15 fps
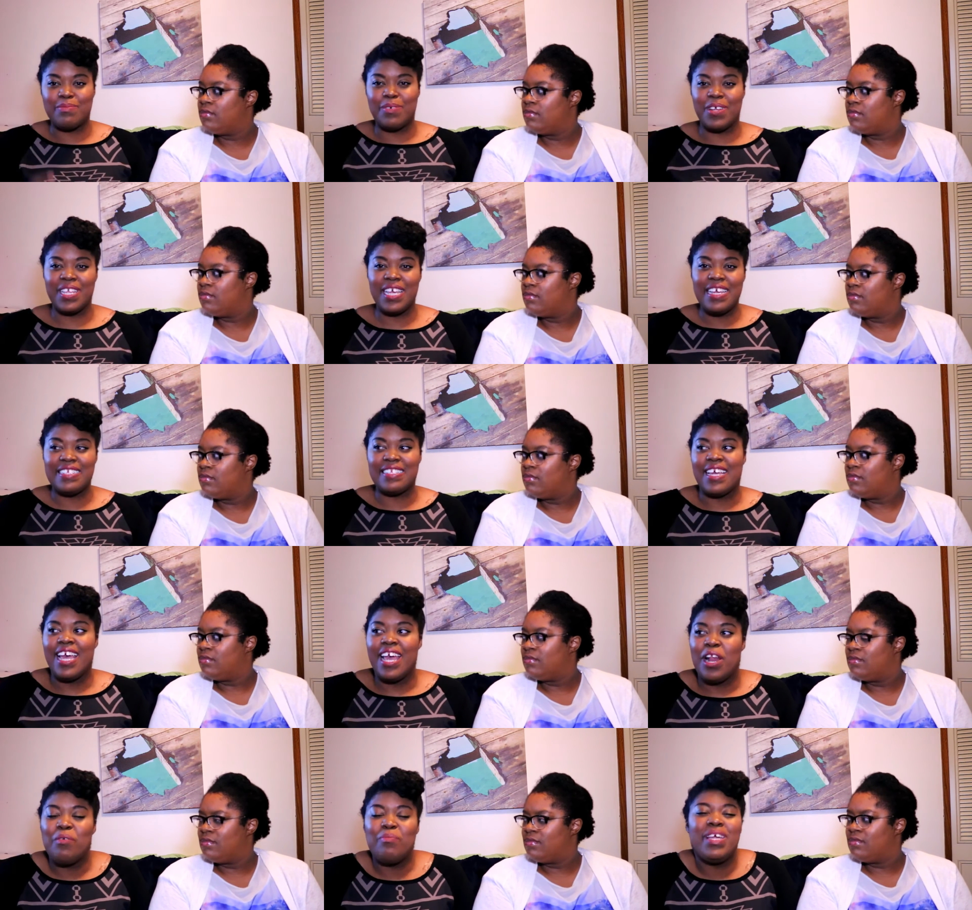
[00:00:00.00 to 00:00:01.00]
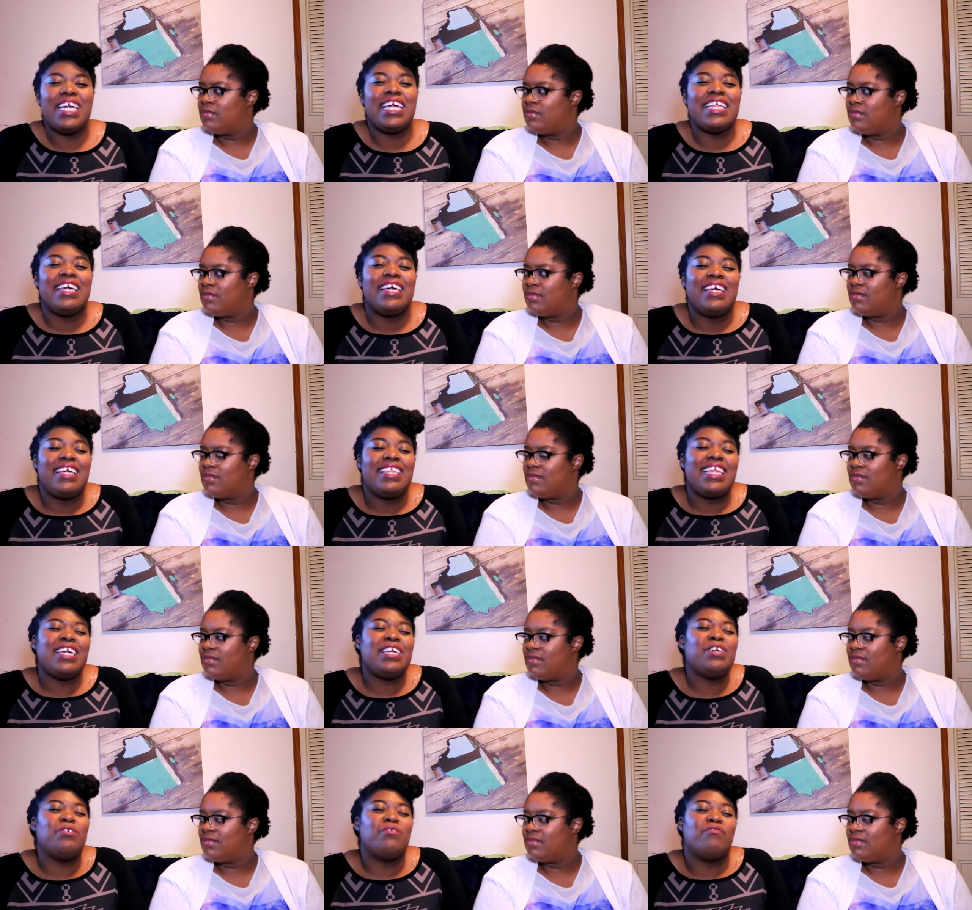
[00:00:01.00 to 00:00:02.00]
Speaker 1: world is. I'm like,
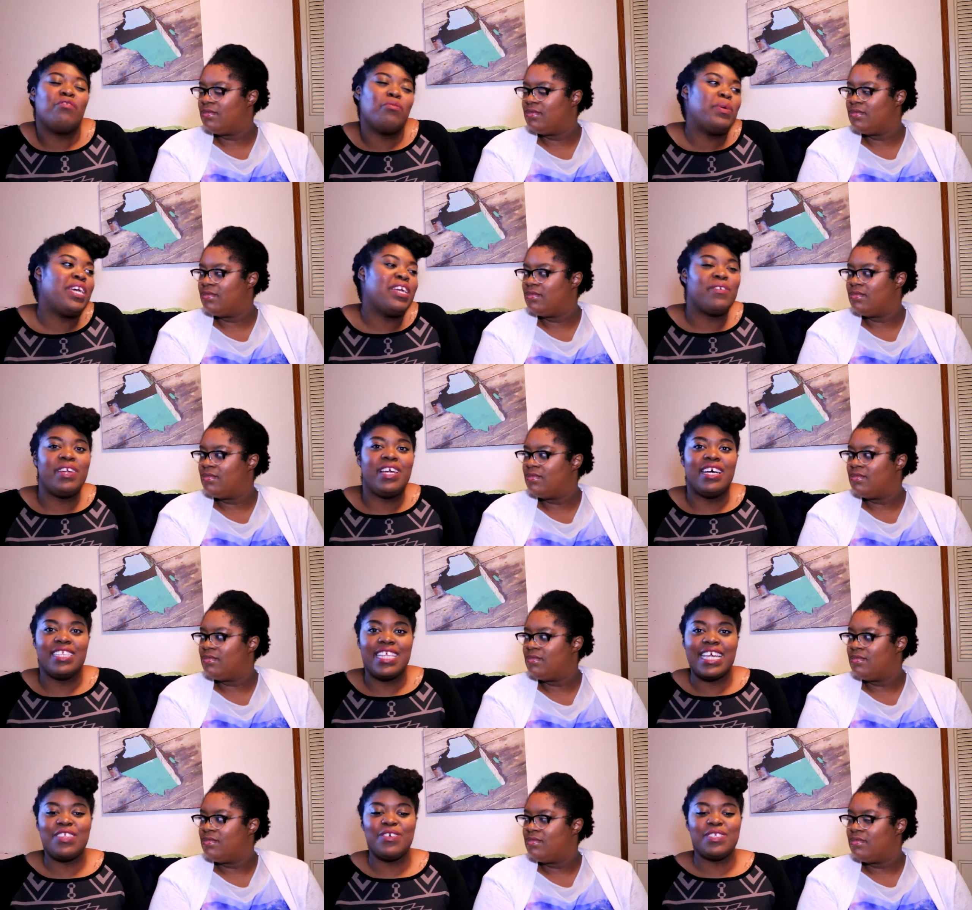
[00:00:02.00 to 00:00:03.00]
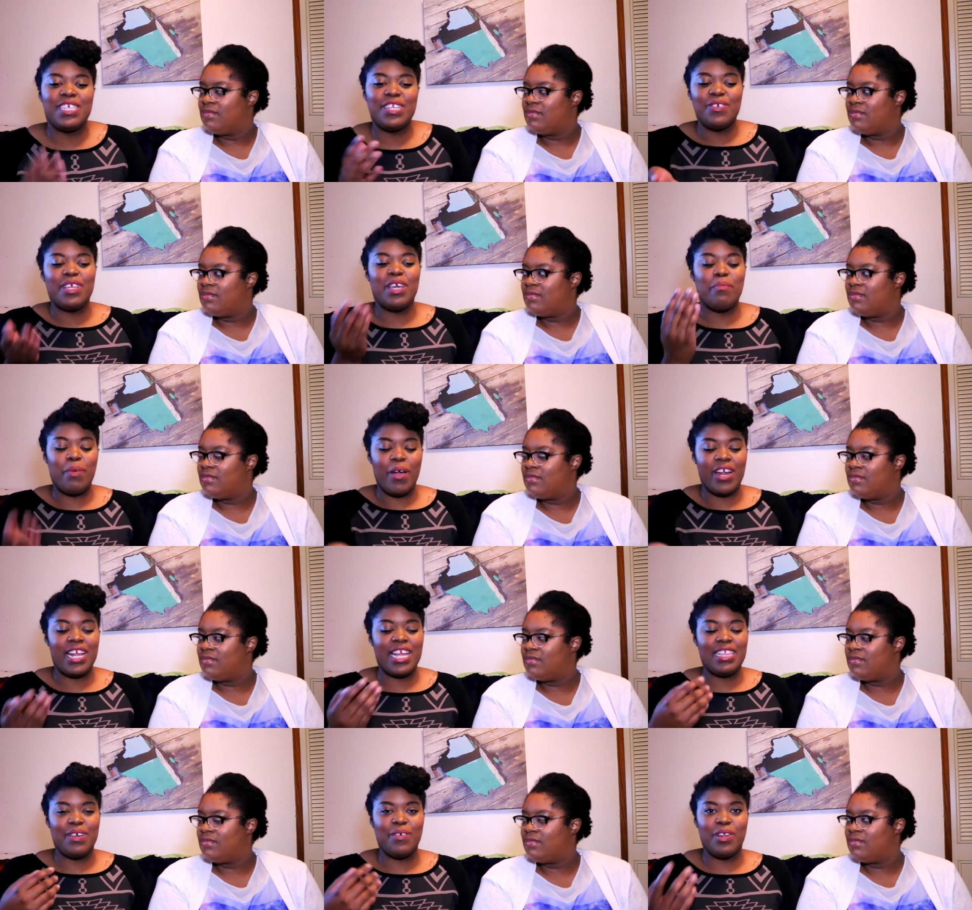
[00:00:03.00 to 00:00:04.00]
thank you for being real. Like, there's literally a part
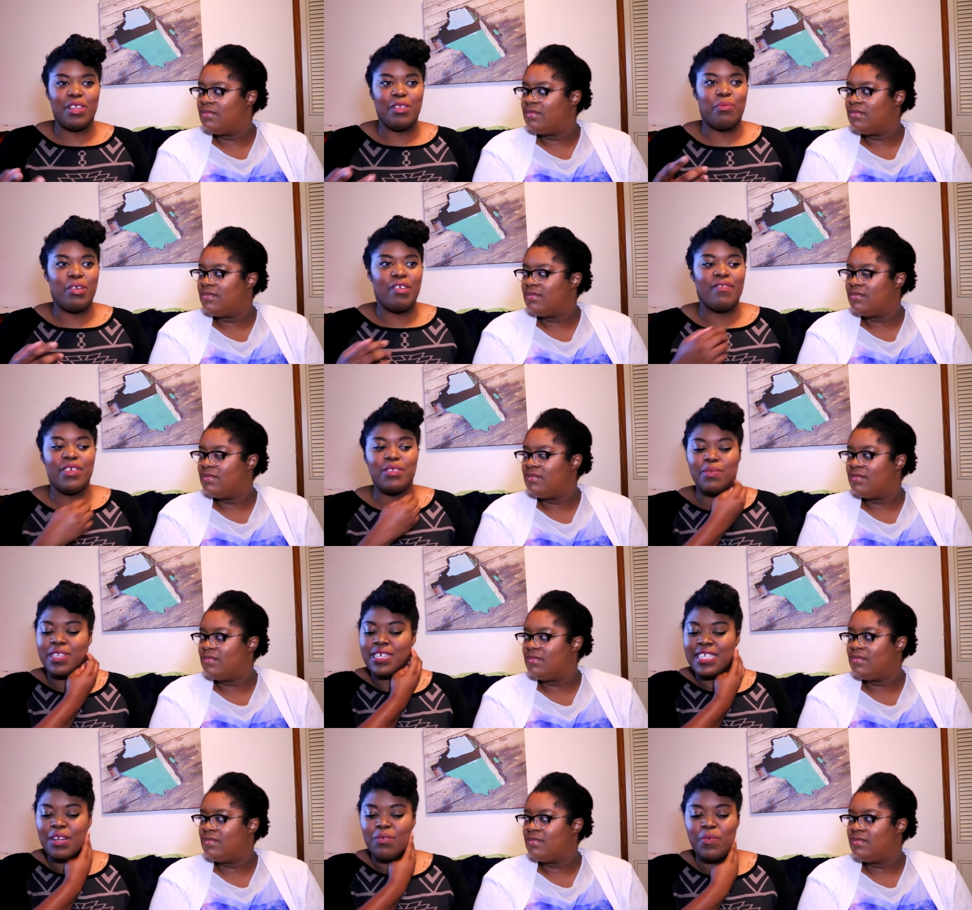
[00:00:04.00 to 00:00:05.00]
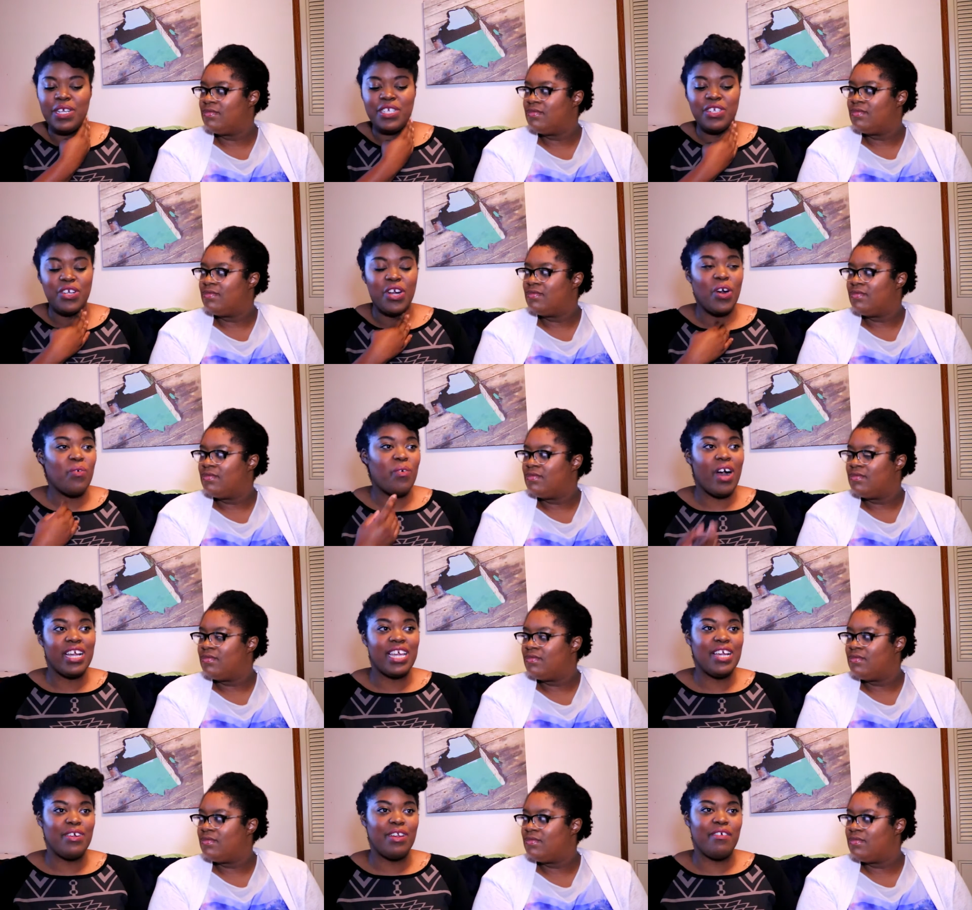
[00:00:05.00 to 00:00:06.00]
in like one of the previews where they said, we should go
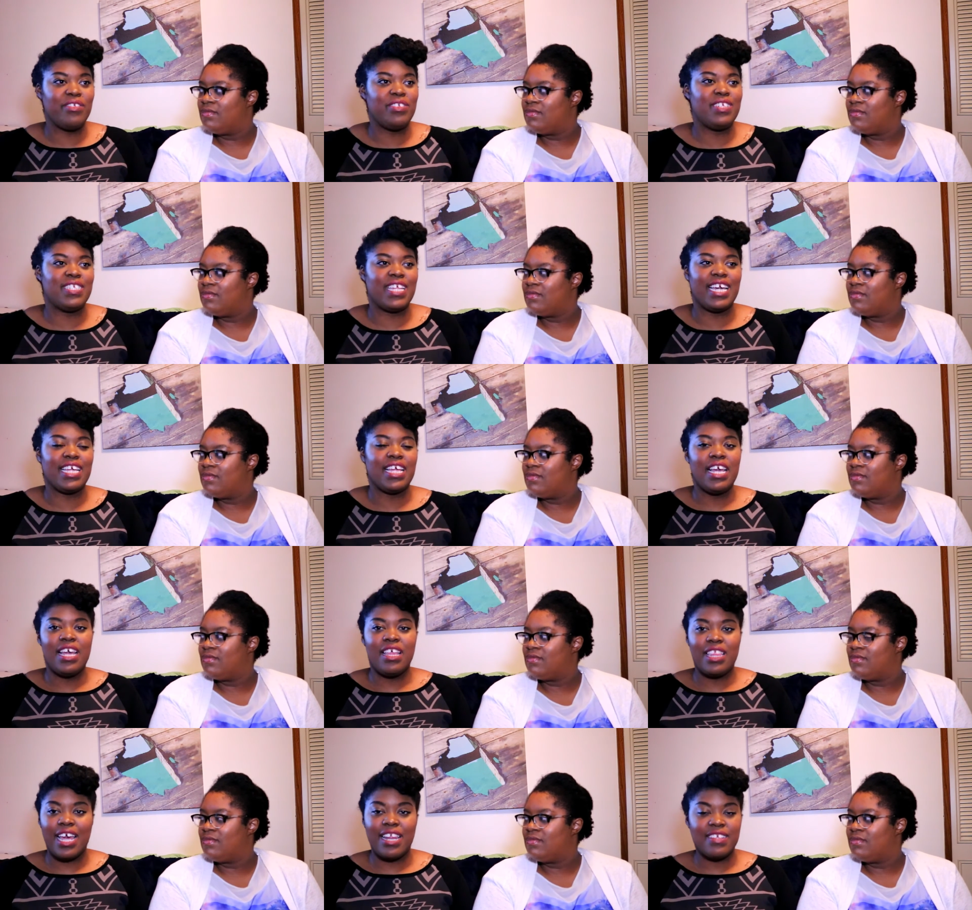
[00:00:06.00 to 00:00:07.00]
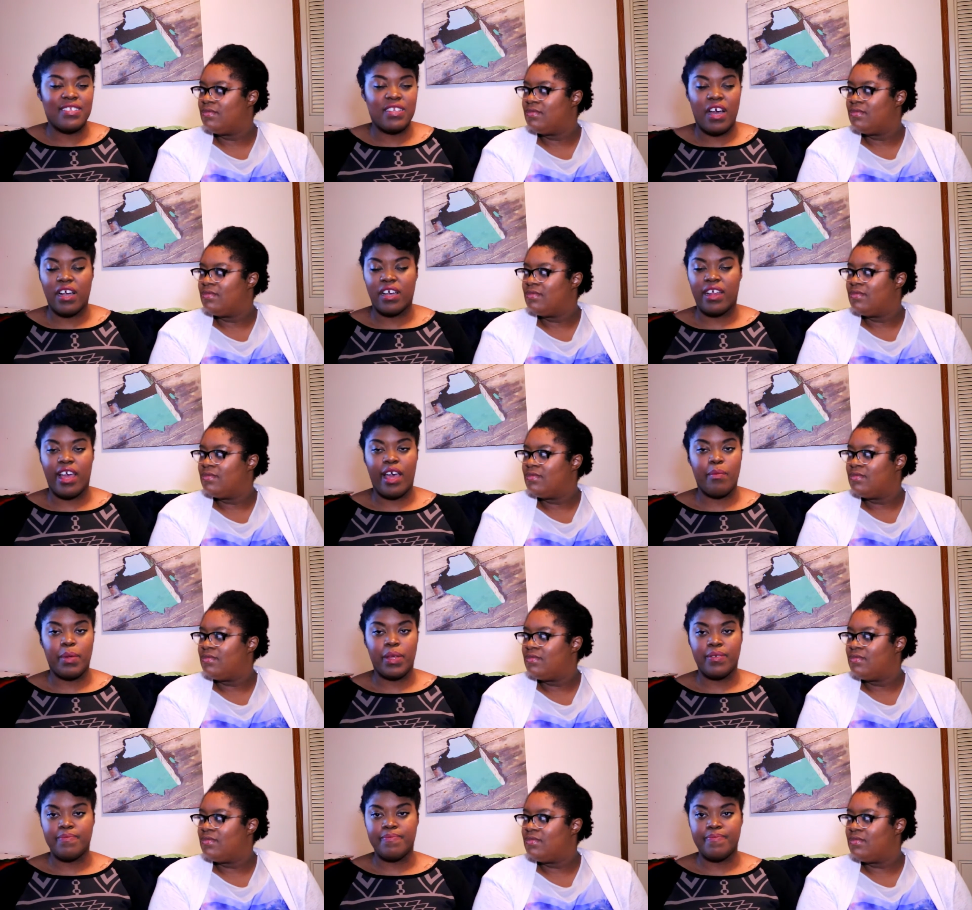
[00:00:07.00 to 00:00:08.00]
walking or whatever, and she's like, that is not gonna
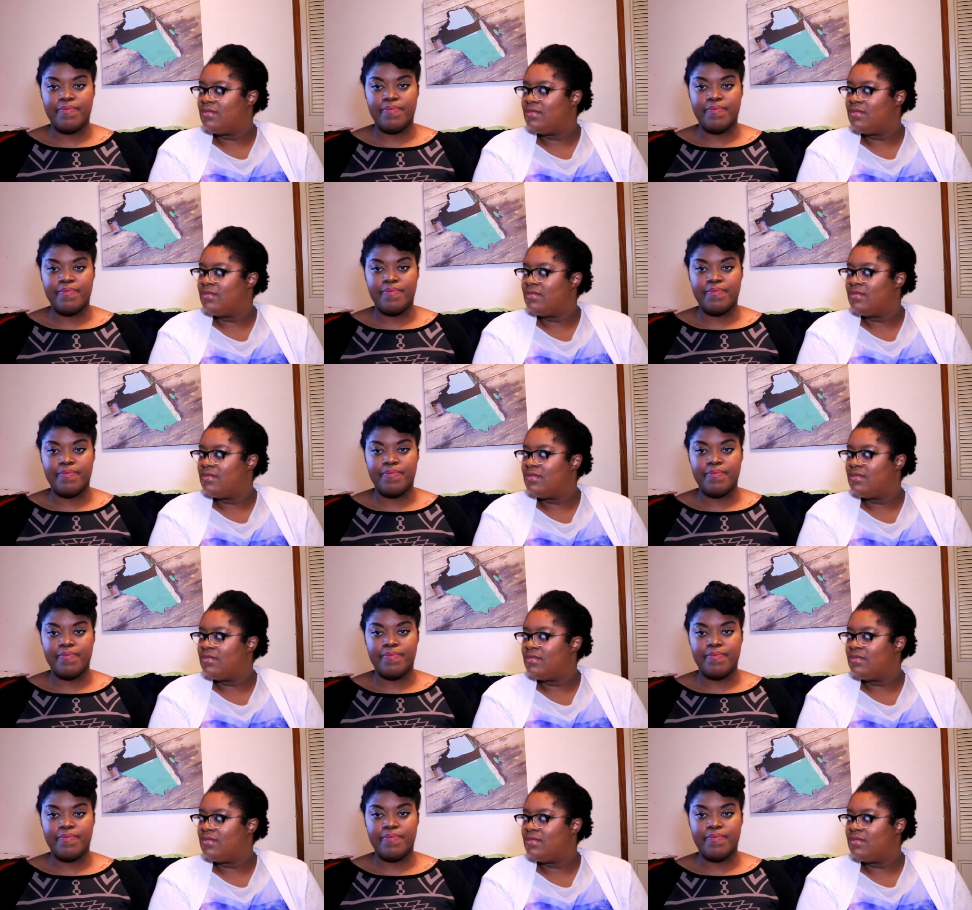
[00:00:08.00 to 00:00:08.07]
happen.